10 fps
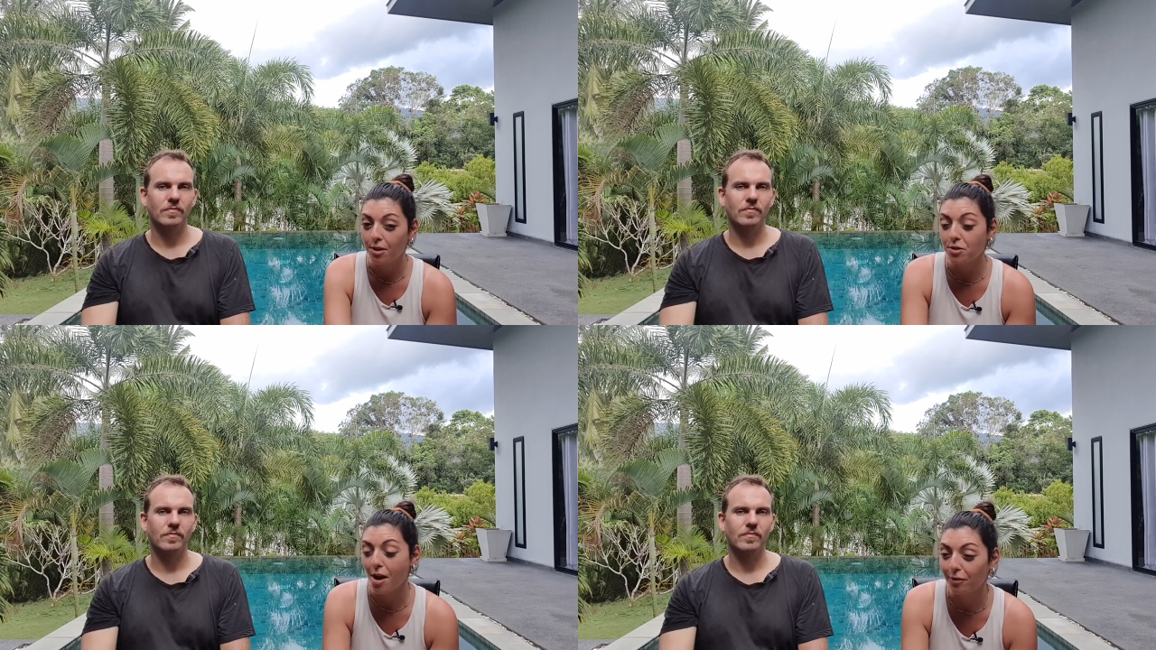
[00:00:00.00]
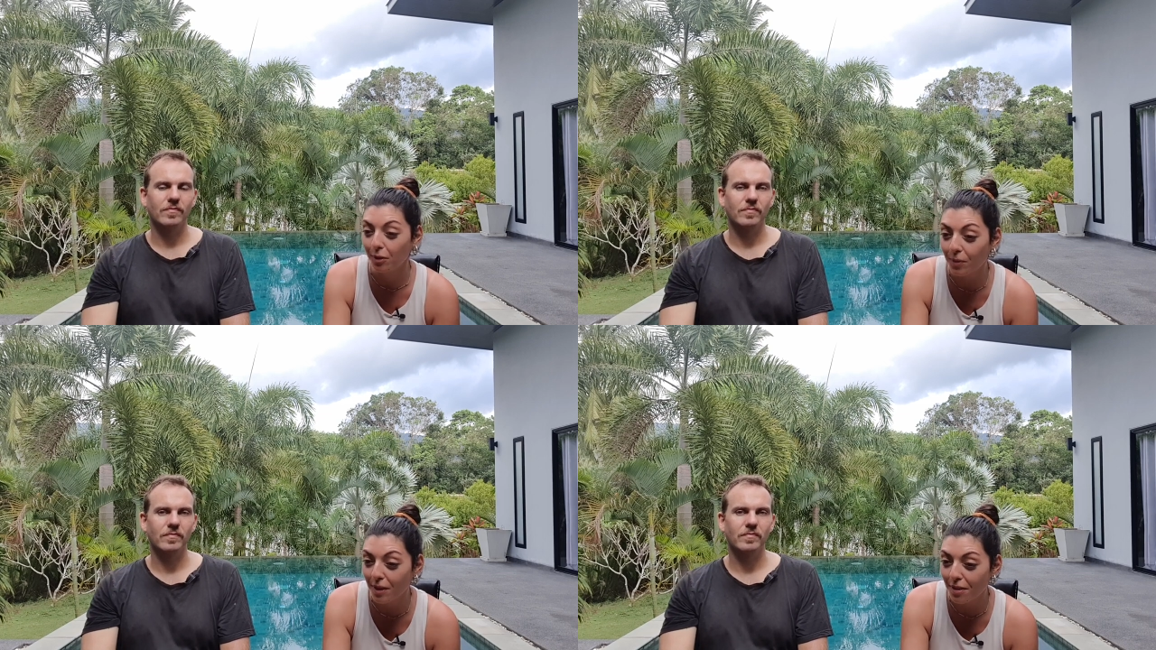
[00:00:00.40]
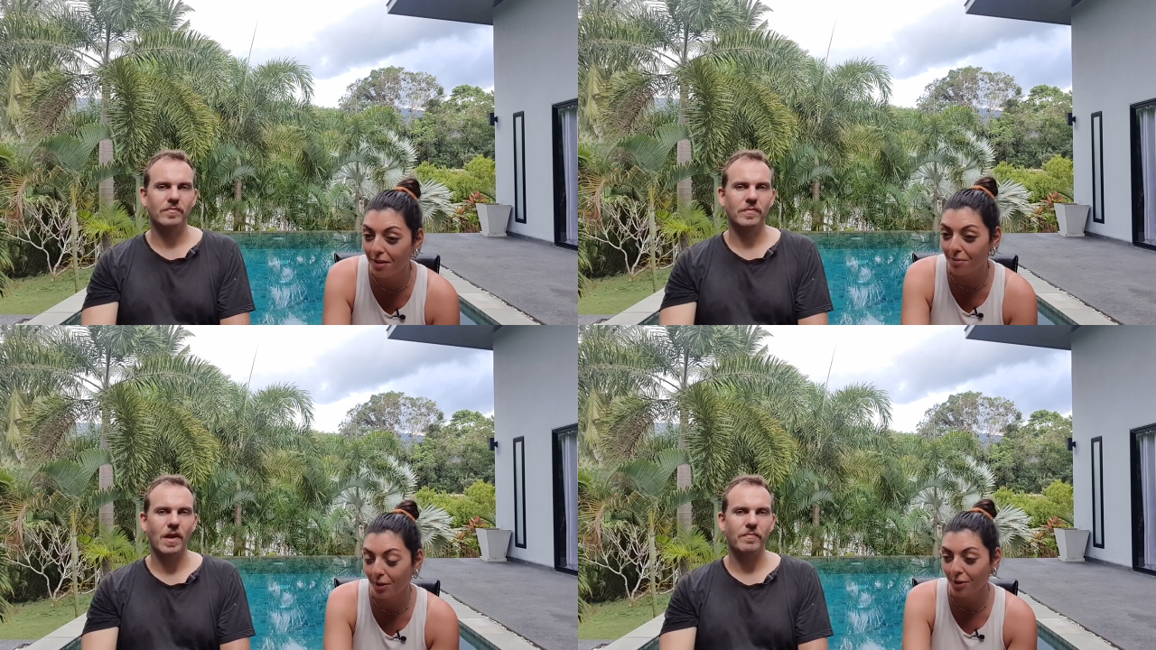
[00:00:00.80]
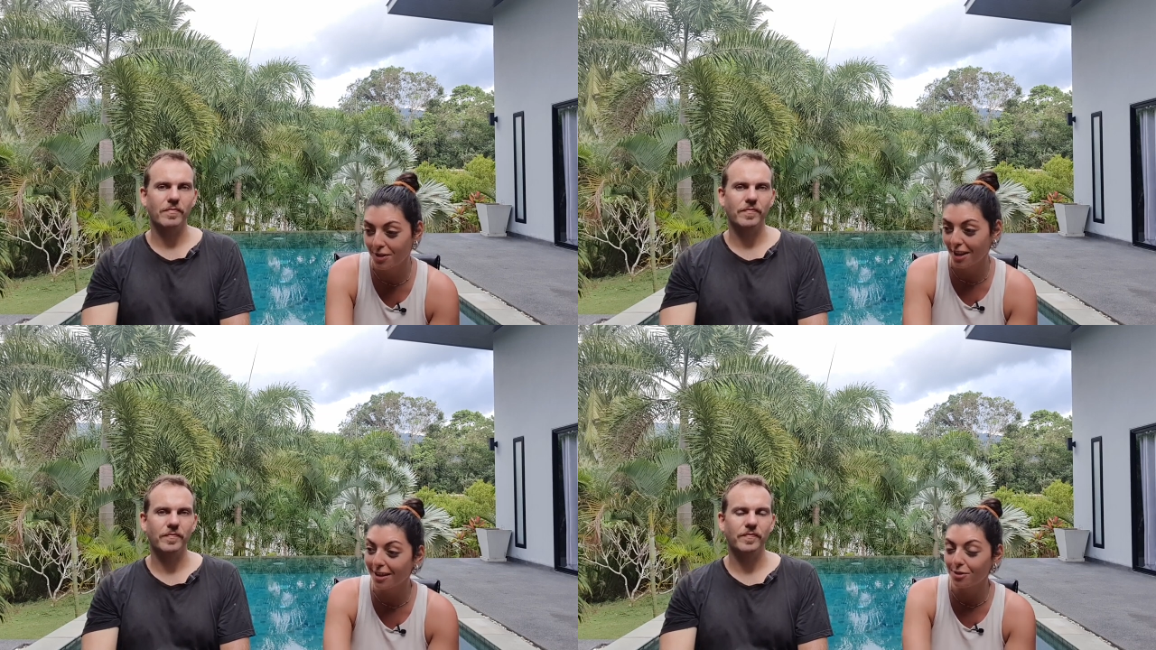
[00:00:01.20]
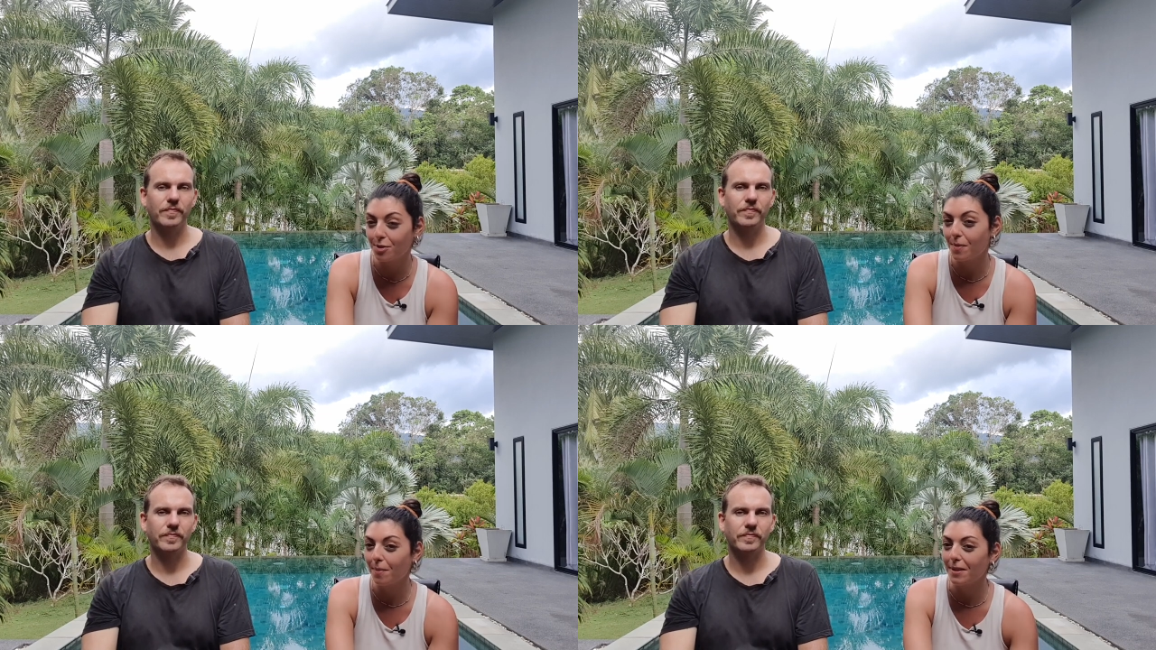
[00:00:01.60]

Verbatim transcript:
Speaker 1: travel with yeah. because I can do it by